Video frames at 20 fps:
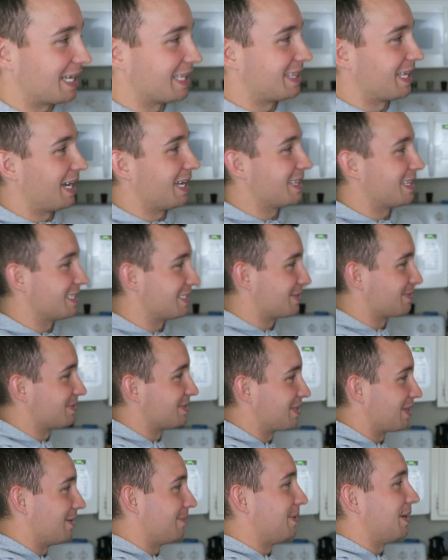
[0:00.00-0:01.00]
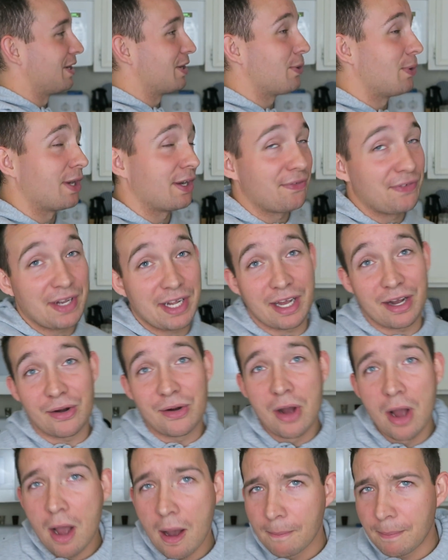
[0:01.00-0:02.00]
I thought this was gonna be a quick
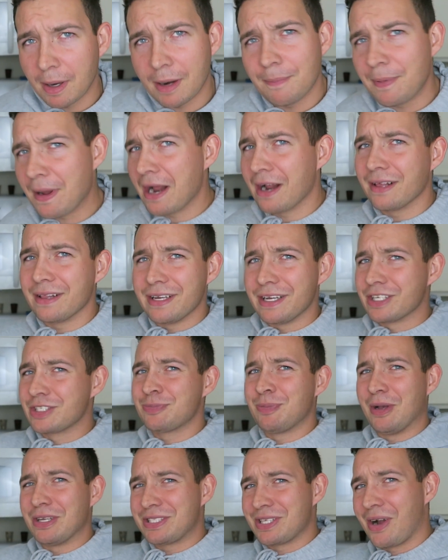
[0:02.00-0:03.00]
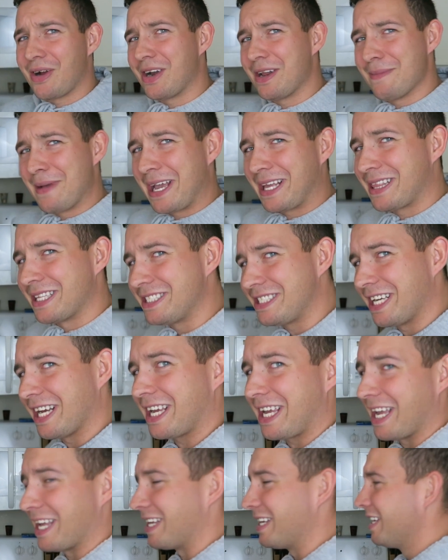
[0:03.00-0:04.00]
video, but apparently you're supposed to already make the
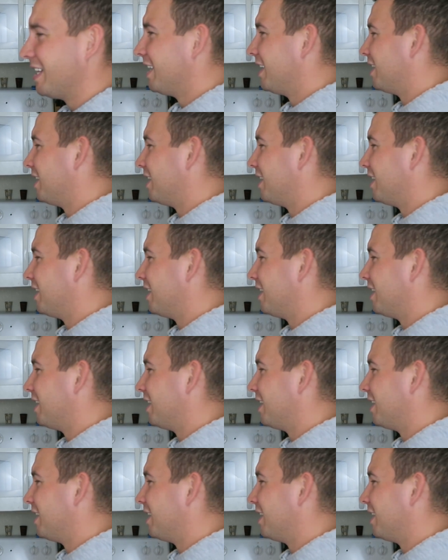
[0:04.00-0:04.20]
chicken.